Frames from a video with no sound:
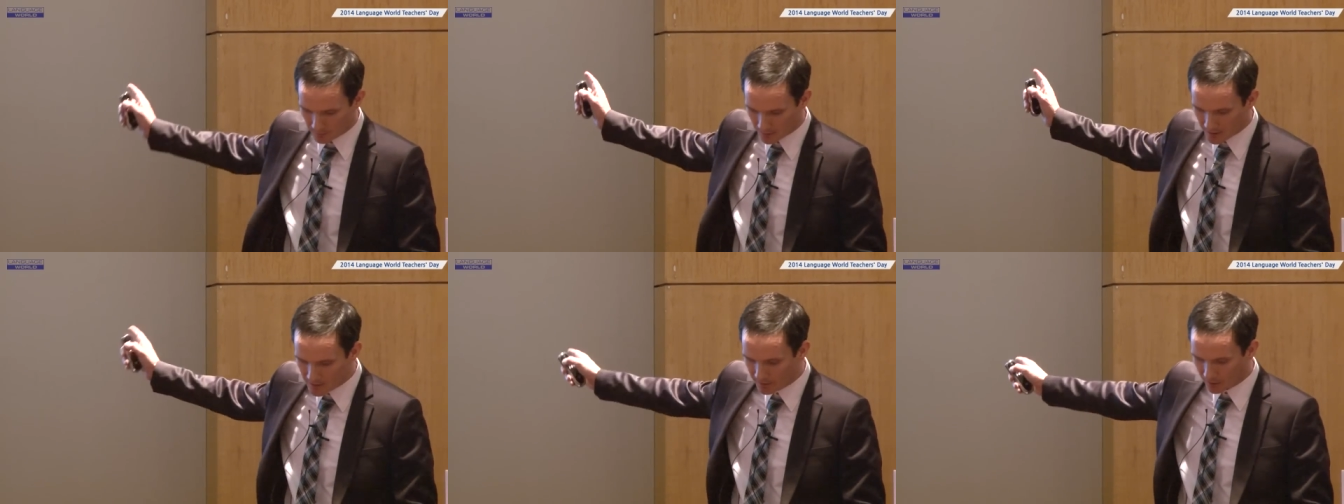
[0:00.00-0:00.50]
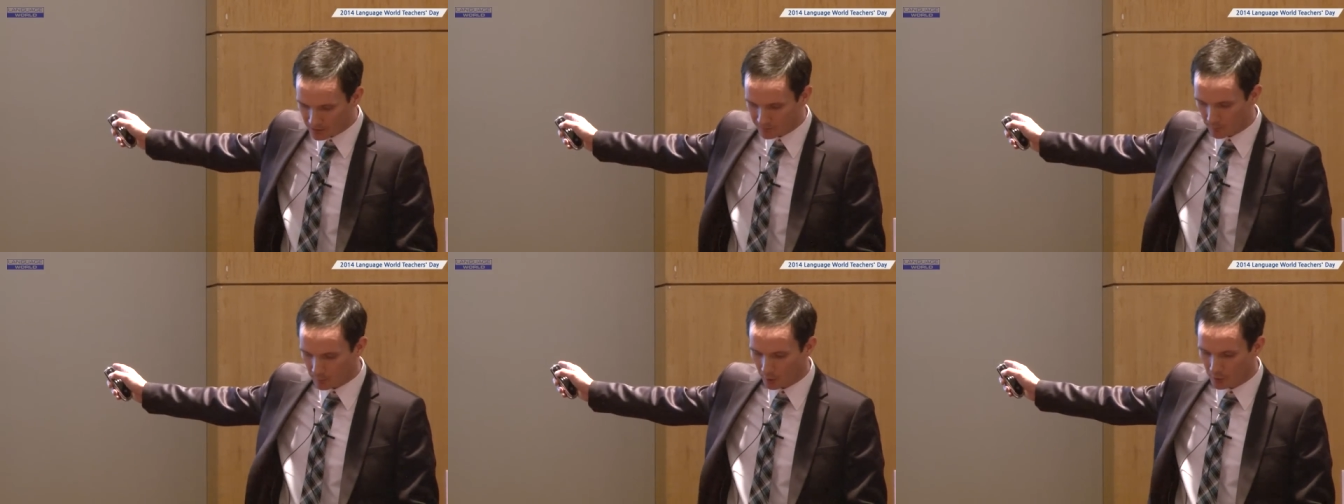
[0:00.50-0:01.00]
inductive
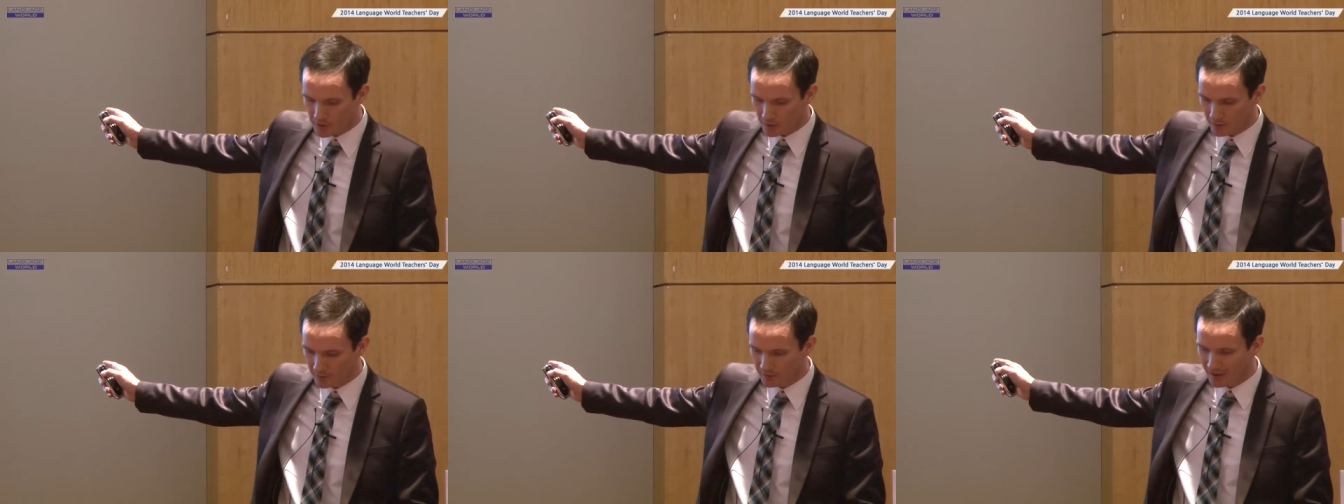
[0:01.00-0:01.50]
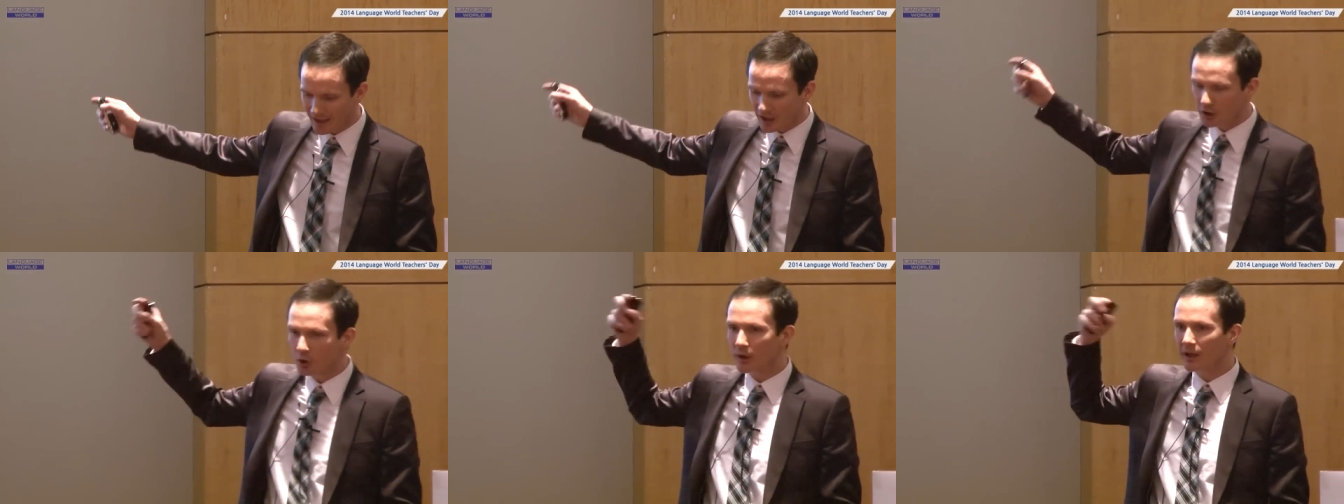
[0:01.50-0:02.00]
approaches,
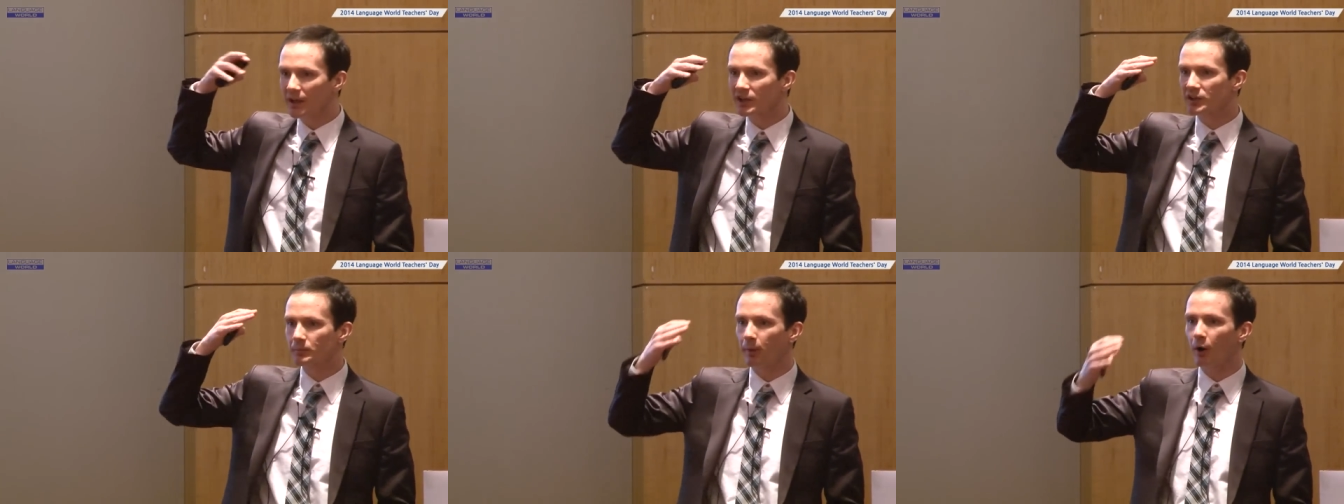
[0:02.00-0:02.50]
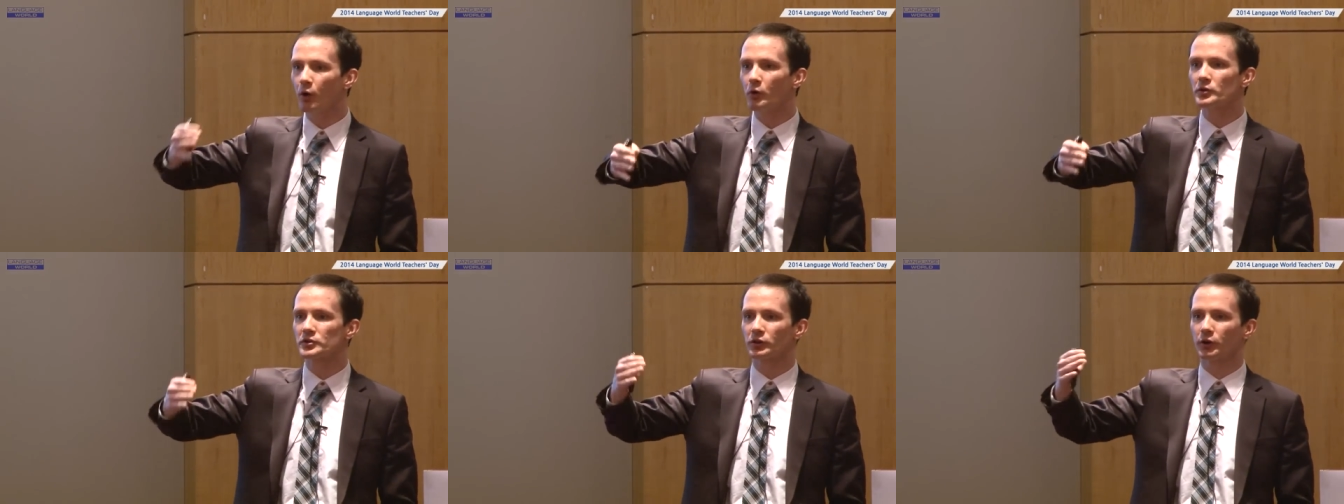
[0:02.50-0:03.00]
you can
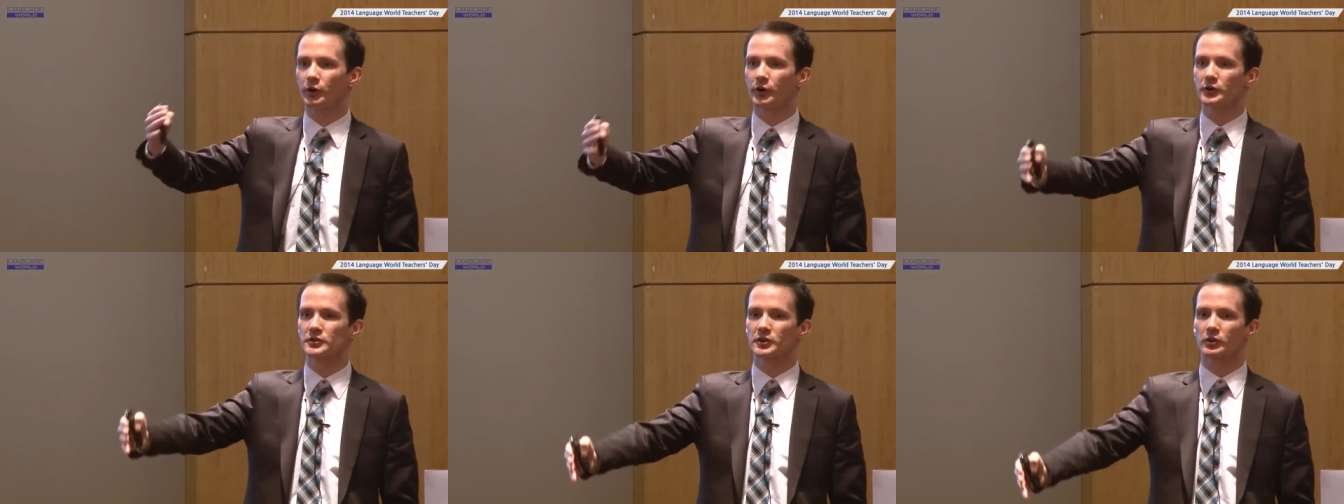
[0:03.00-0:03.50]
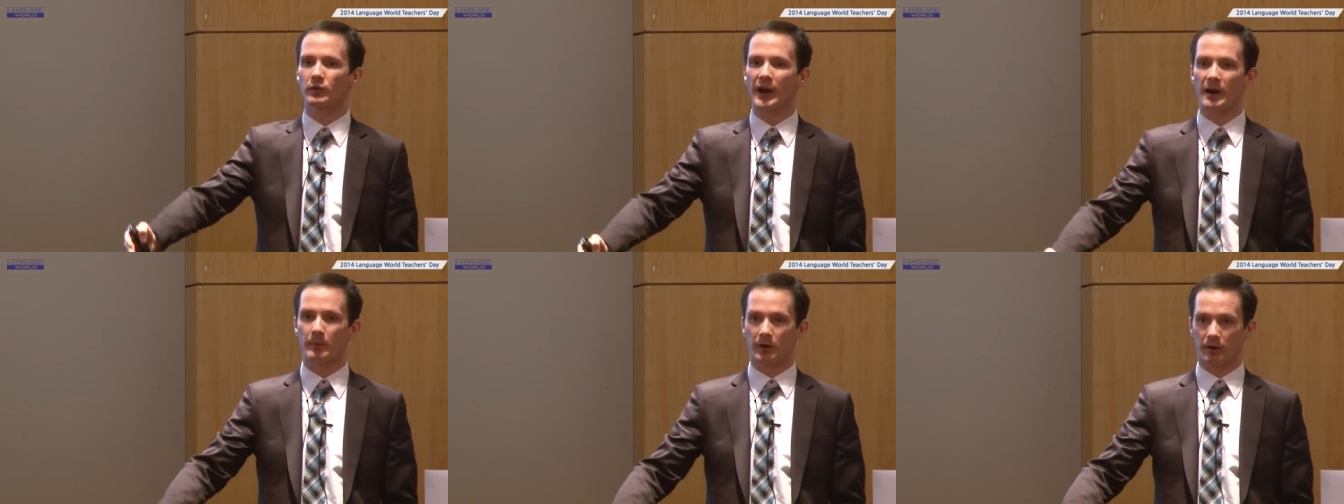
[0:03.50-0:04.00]
expose learners to
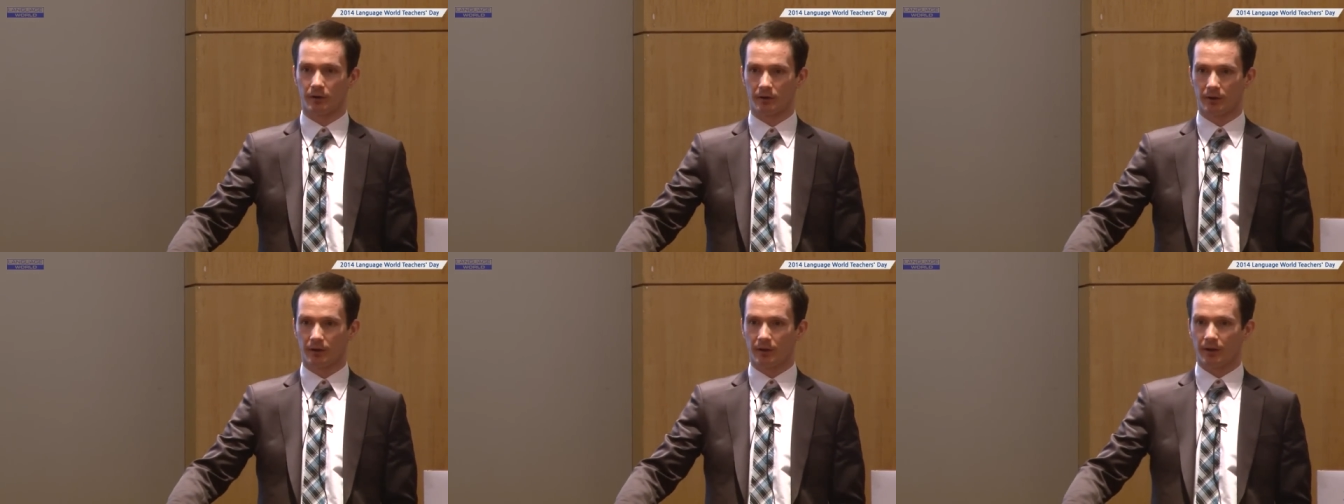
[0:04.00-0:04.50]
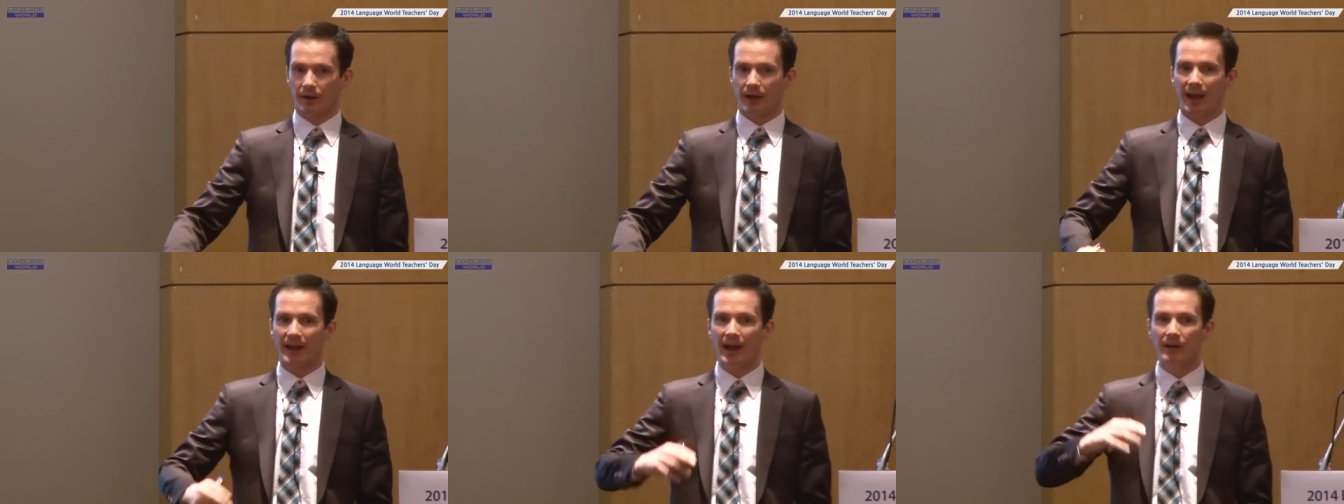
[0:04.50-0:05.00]
grammar
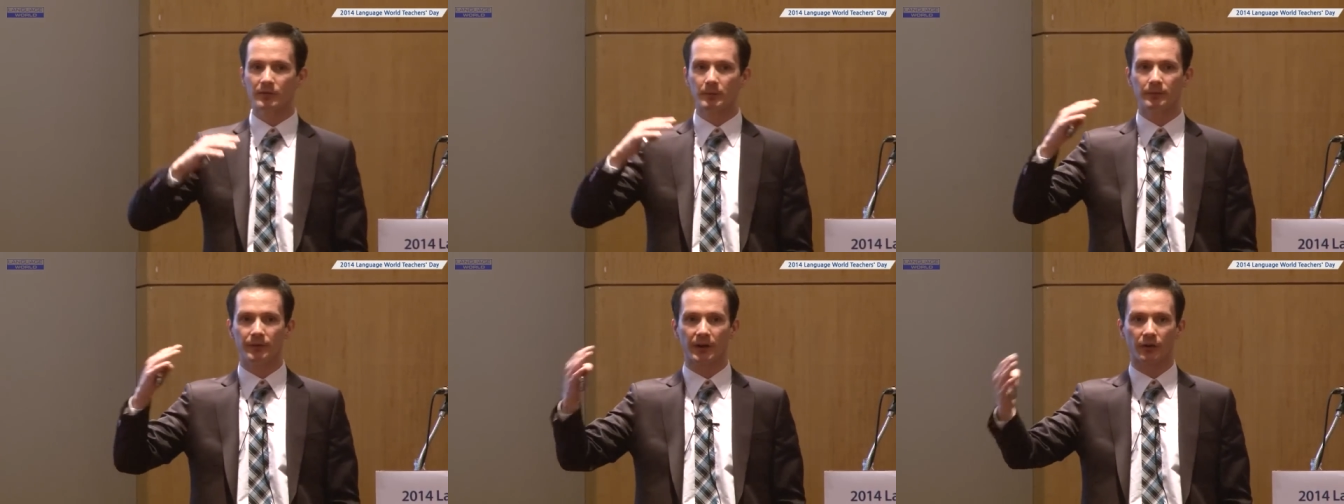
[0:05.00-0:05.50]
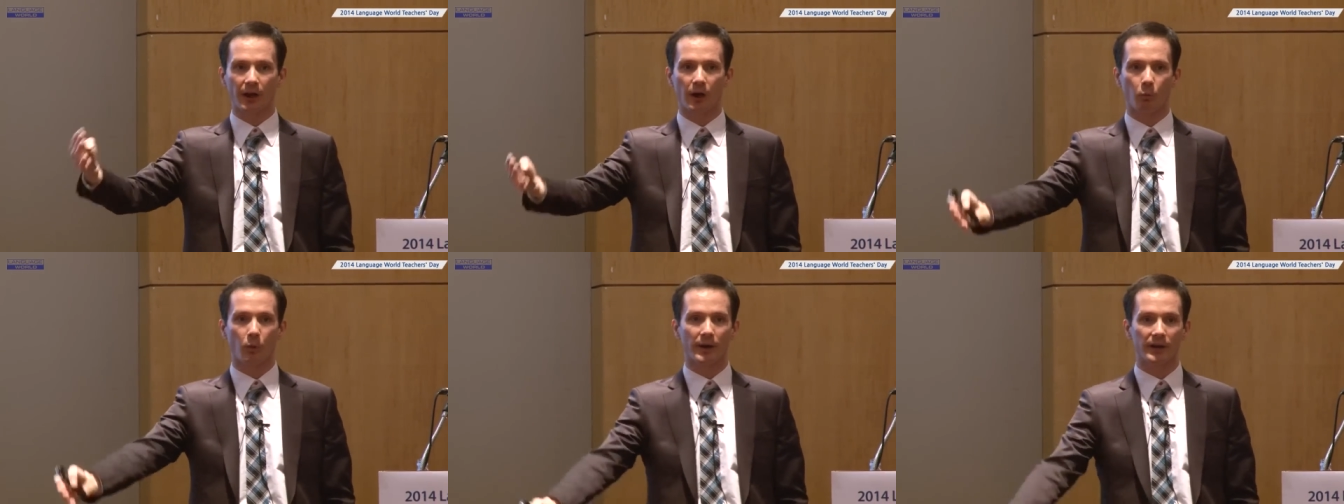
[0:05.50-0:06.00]
and have them figure
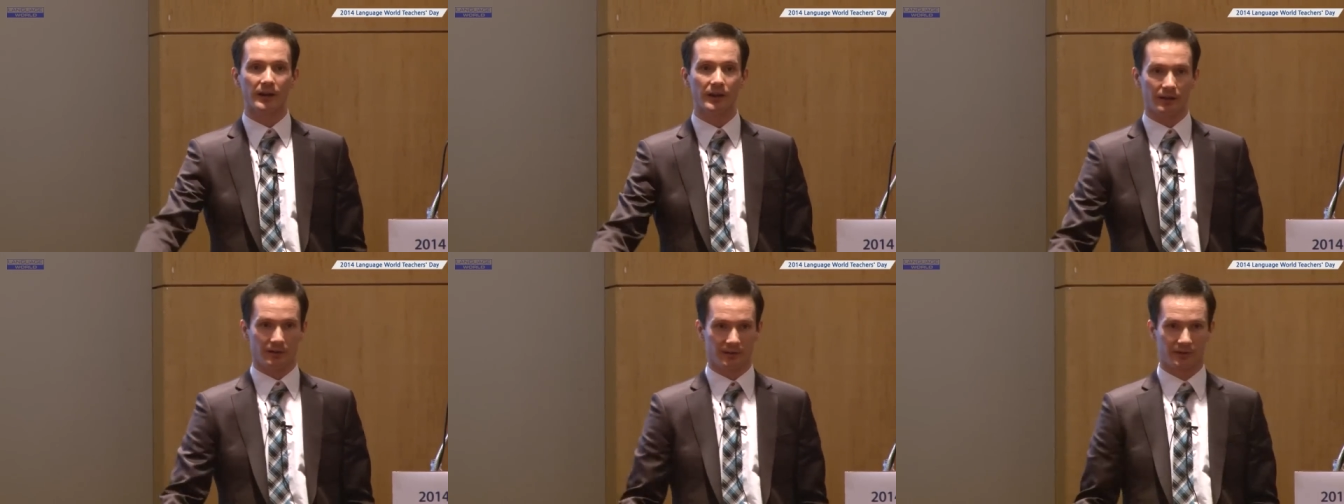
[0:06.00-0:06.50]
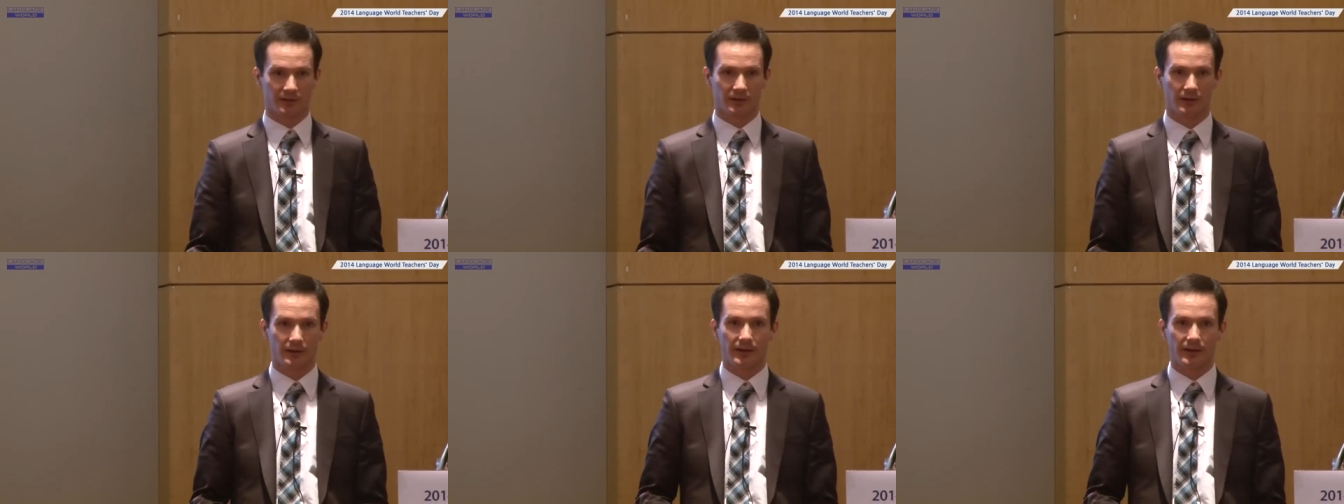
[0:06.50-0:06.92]
out what it is